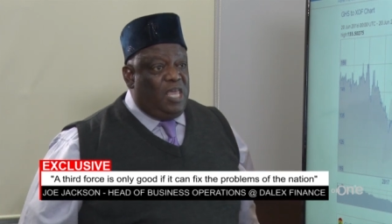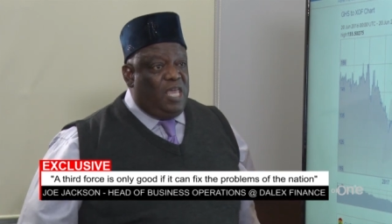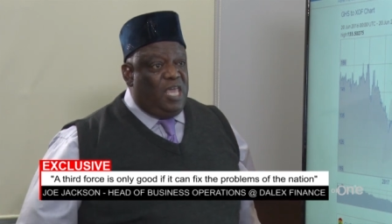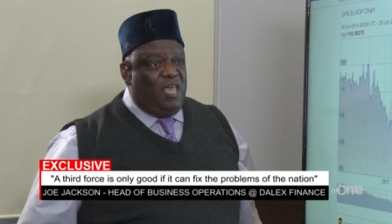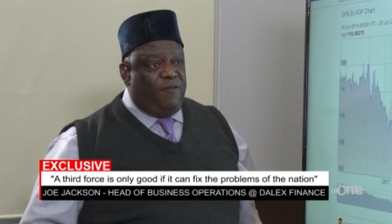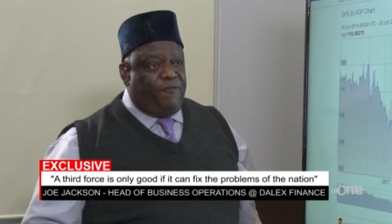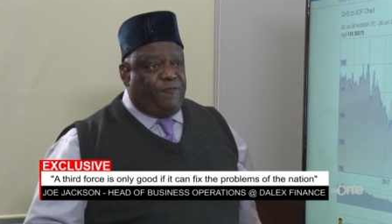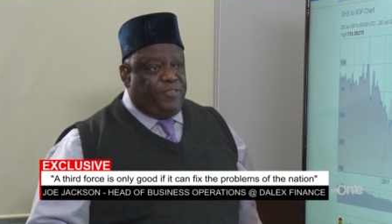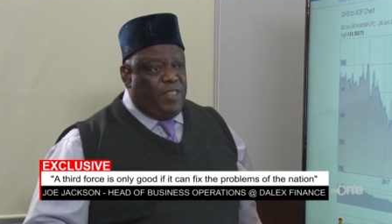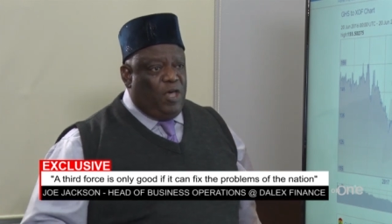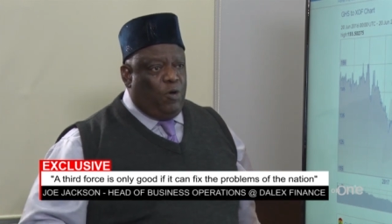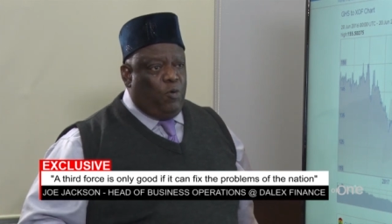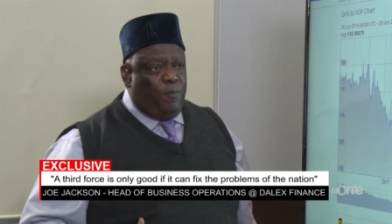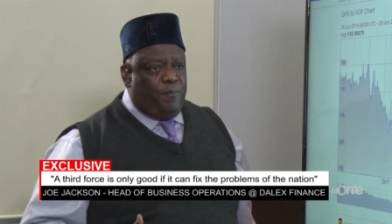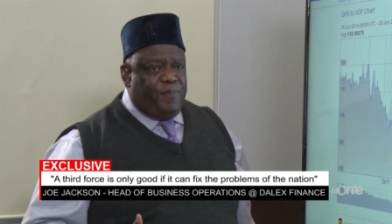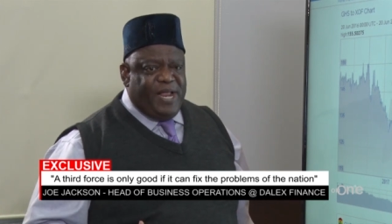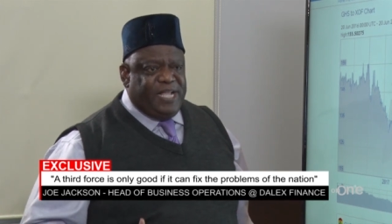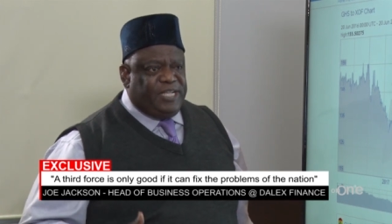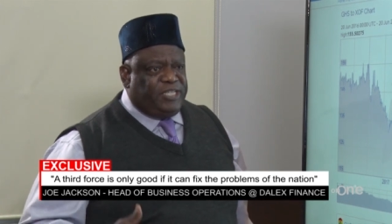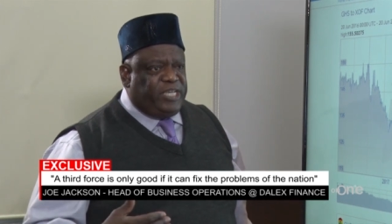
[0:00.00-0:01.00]
If they
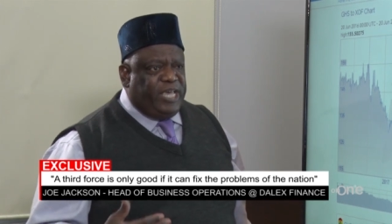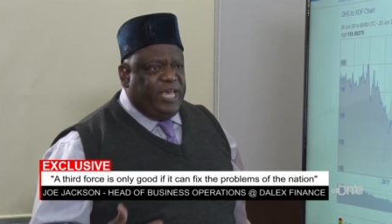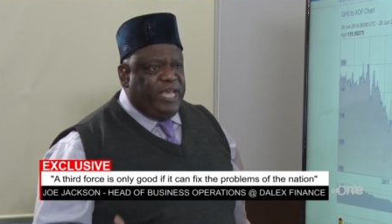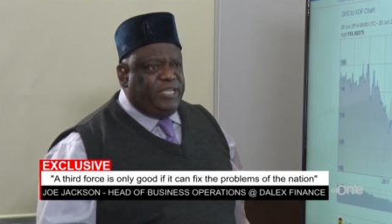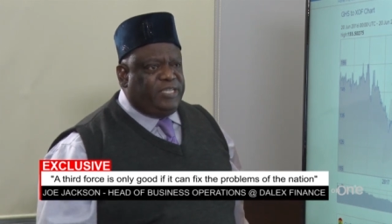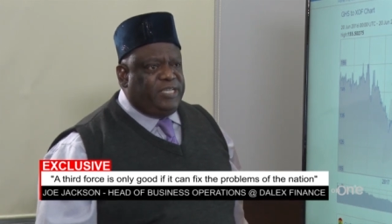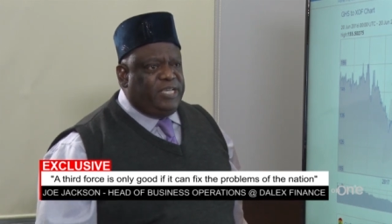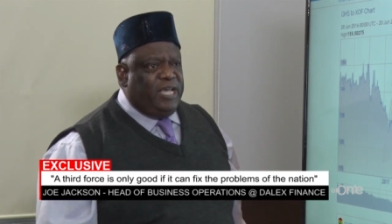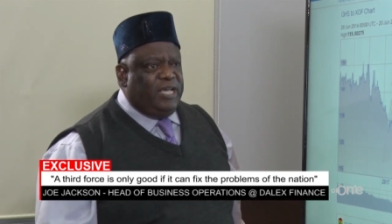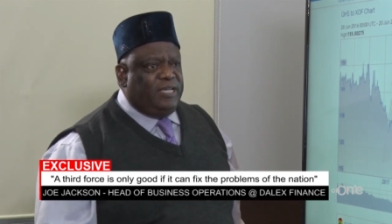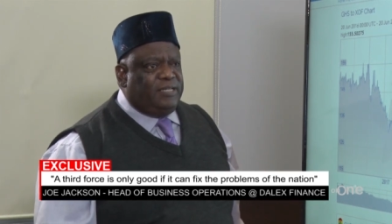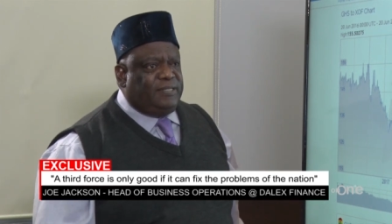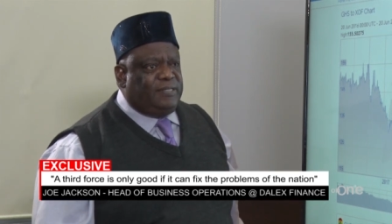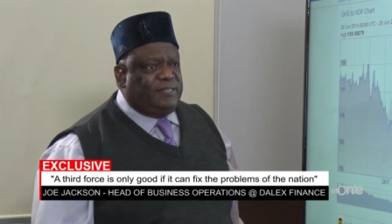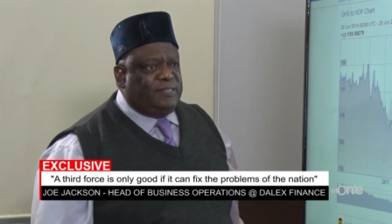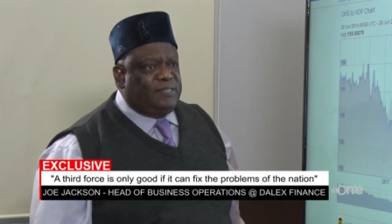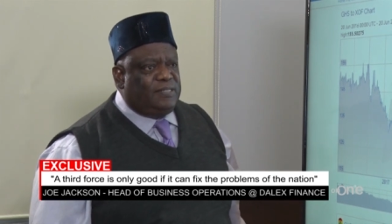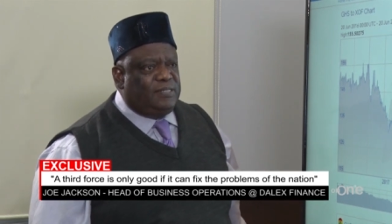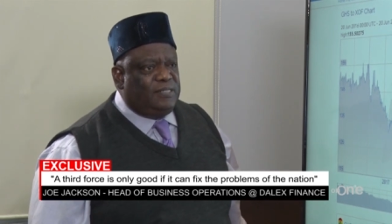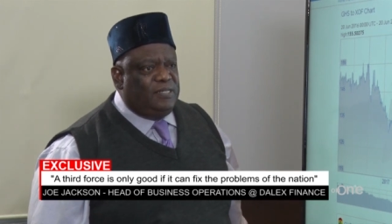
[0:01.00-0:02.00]
will bring change,
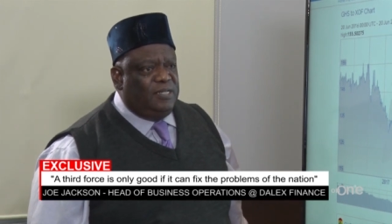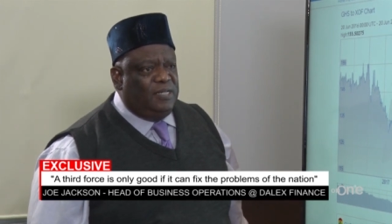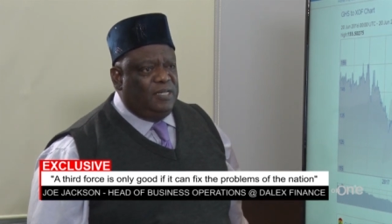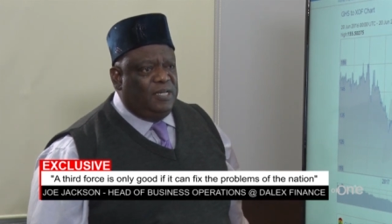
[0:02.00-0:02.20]
yes.